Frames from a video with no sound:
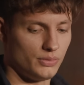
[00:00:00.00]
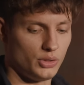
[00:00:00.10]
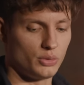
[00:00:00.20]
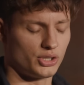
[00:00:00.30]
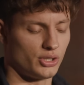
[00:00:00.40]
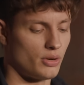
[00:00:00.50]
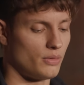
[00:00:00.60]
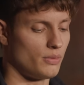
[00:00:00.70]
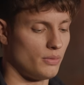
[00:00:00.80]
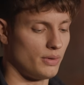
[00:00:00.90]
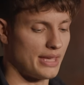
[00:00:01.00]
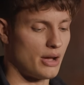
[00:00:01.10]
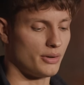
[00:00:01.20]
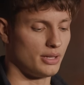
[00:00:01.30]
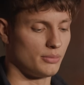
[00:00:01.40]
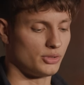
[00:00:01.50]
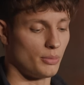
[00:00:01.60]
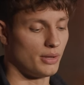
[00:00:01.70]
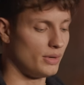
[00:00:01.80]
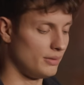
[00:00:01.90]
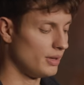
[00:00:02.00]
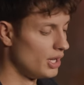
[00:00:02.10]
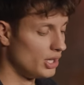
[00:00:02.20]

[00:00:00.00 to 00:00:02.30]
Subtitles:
do a show without him. So I mean, we've